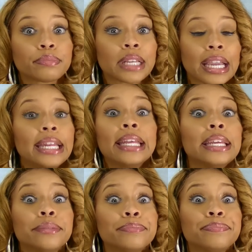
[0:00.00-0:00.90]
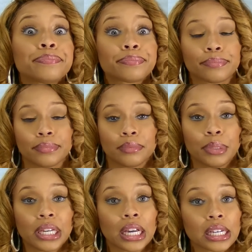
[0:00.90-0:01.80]
he did it
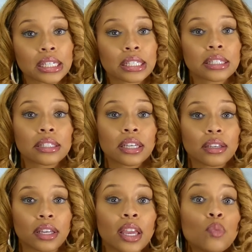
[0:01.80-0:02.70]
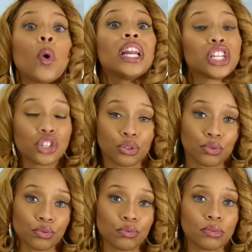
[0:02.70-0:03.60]
because he wanted to,
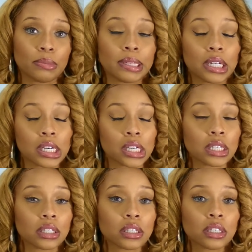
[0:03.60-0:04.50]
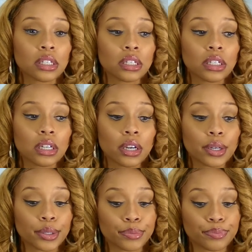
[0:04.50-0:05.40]
because
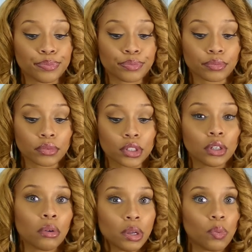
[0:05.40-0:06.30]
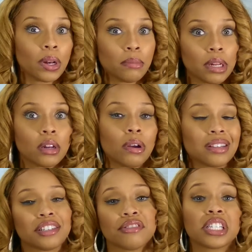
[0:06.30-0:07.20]
he wanted me to know how
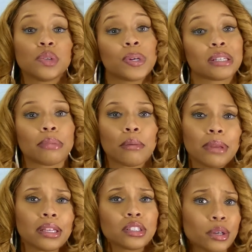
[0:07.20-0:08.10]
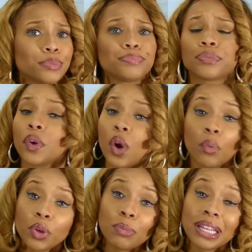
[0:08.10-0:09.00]
serious he was about me. So
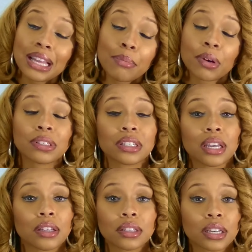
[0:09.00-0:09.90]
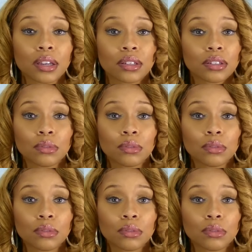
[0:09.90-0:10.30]
when you meet that person that